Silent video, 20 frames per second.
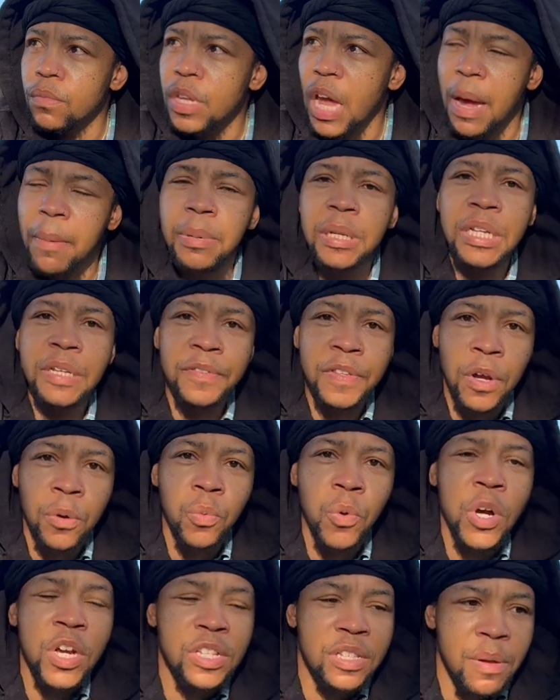I believe there
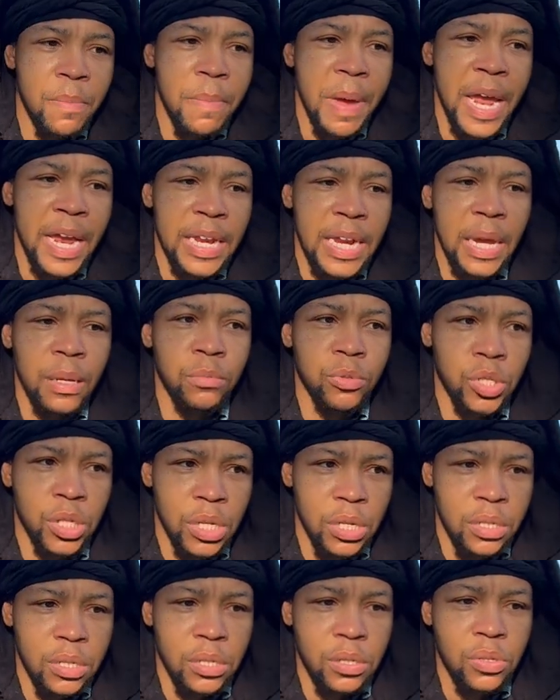was a man named
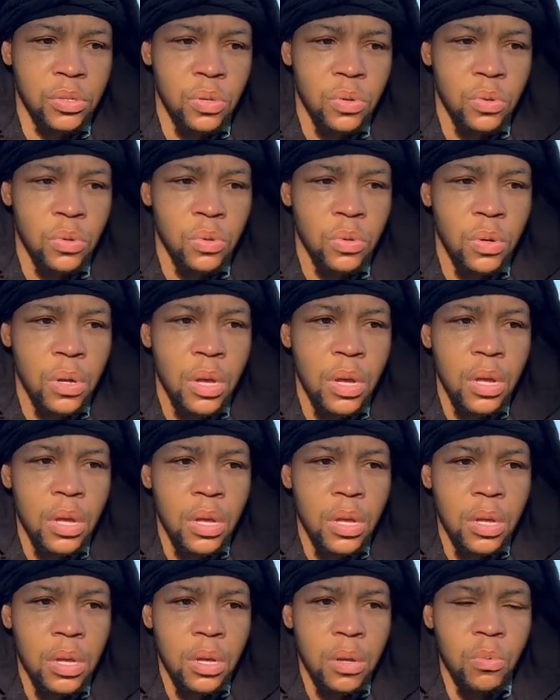Jesus who
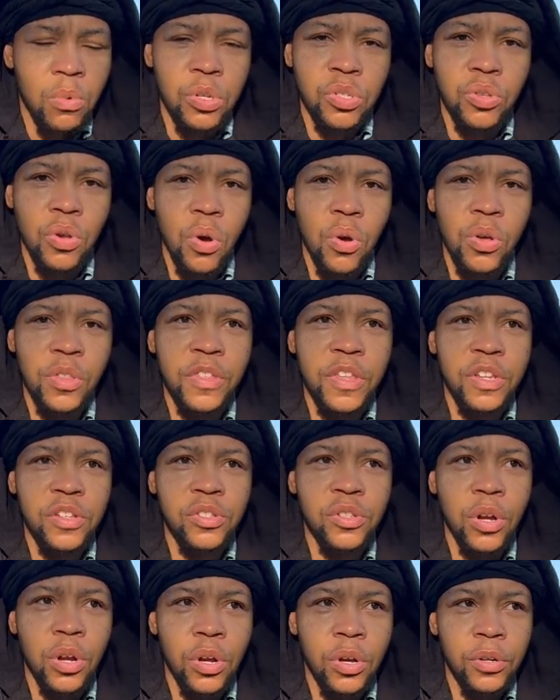was on
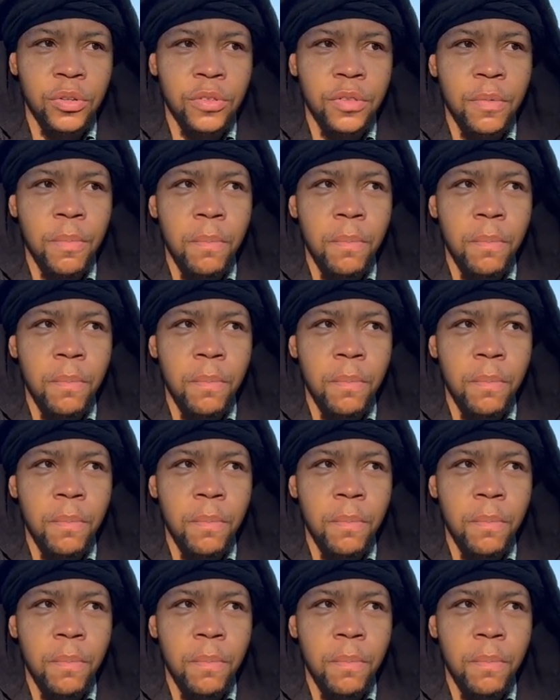this earth